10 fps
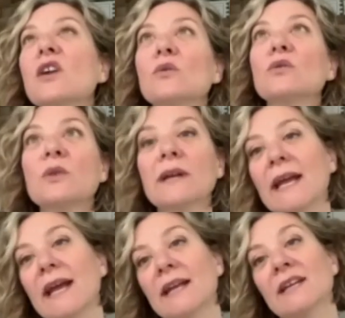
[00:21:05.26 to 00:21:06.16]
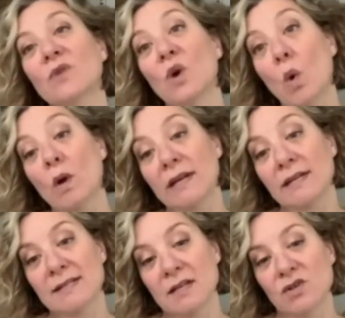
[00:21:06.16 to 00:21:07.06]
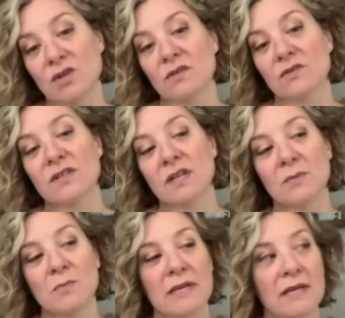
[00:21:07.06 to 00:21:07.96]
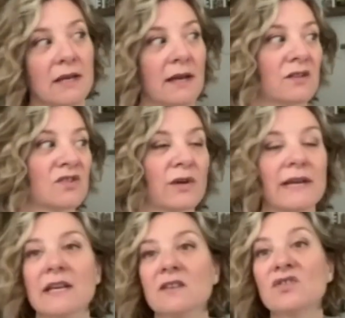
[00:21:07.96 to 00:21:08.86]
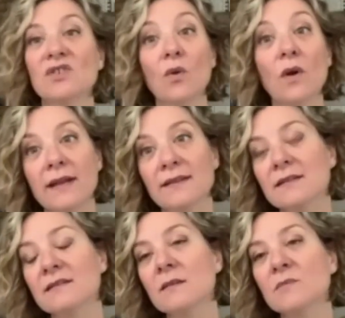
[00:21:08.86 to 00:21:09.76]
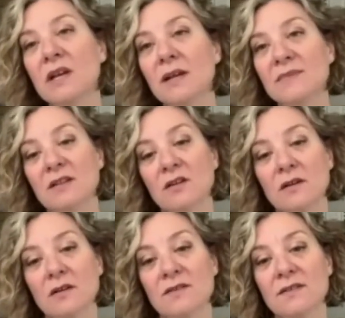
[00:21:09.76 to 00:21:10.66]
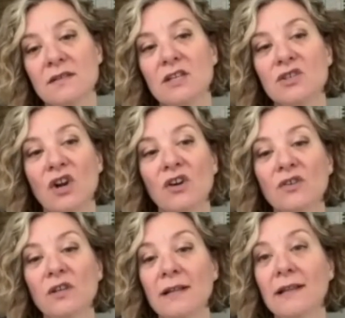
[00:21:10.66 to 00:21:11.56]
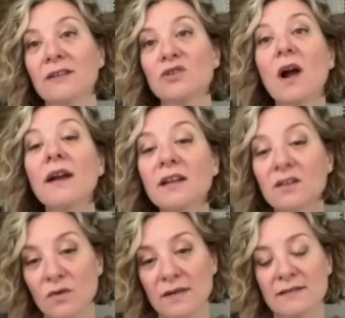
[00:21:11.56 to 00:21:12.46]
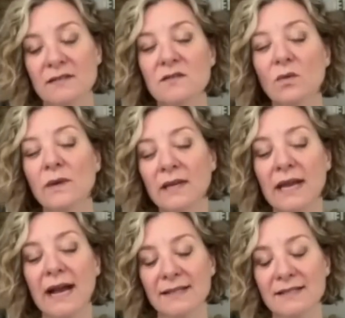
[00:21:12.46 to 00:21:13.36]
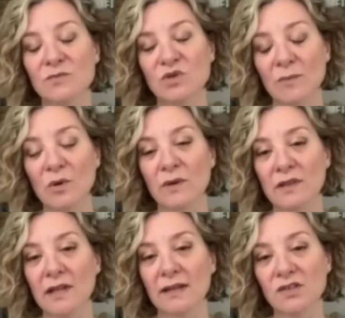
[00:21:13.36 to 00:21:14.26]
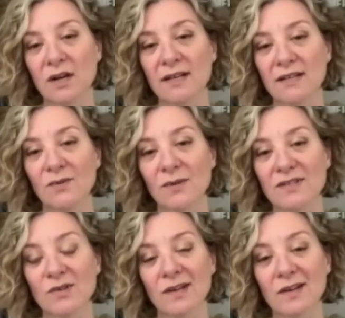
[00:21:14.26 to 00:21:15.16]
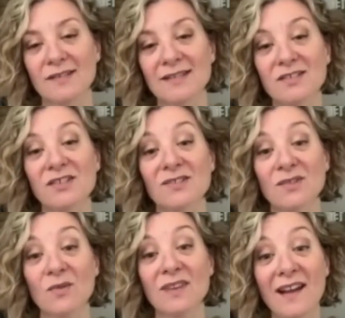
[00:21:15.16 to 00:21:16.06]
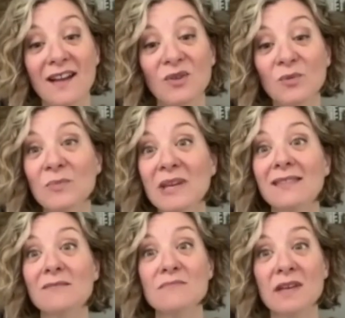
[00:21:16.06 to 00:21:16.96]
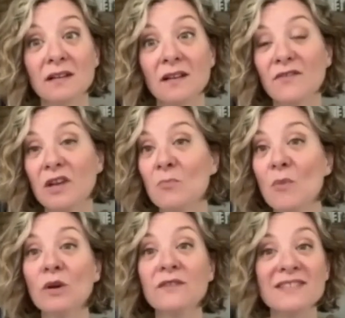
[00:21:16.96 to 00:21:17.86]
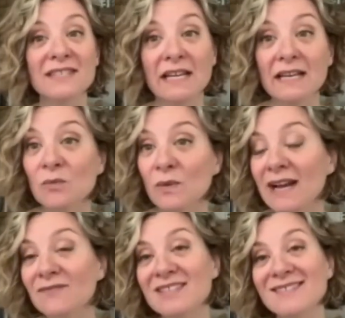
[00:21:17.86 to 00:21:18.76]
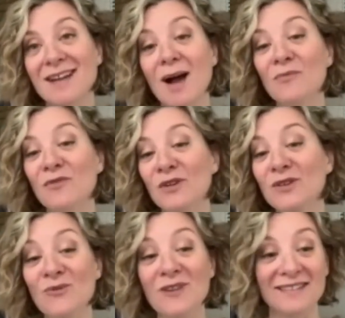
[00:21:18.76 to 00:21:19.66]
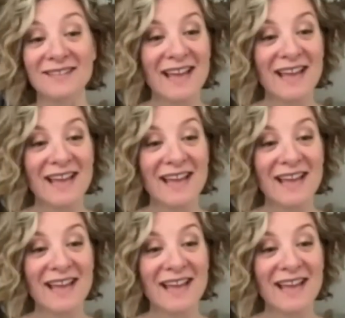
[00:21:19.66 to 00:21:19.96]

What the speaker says: during any recording session, there's going to be extraneous noise, and sometimes there's internal electronic noise. And so we had some trouble with electronic noise during our session. So yeah, you would be in the middle of an emotive scene and we'd have to stop for a noise.